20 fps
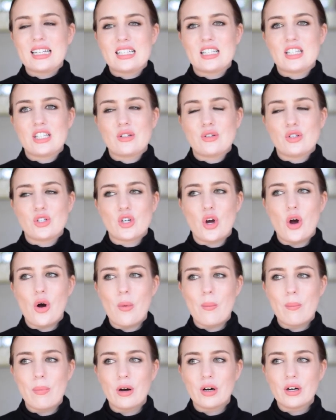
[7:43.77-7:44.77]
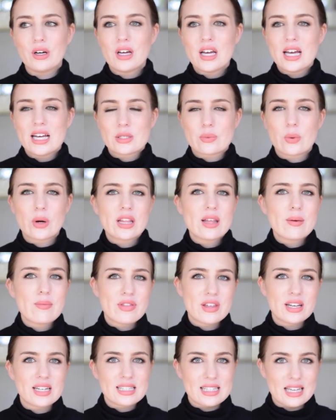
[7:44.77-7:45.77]
it's too short, but it's one of them
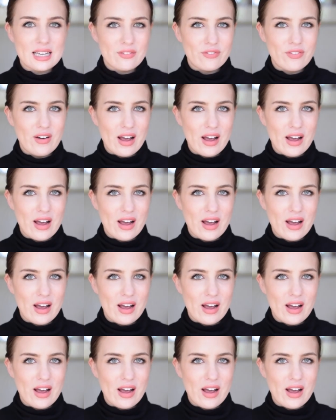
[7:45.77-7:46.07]
things that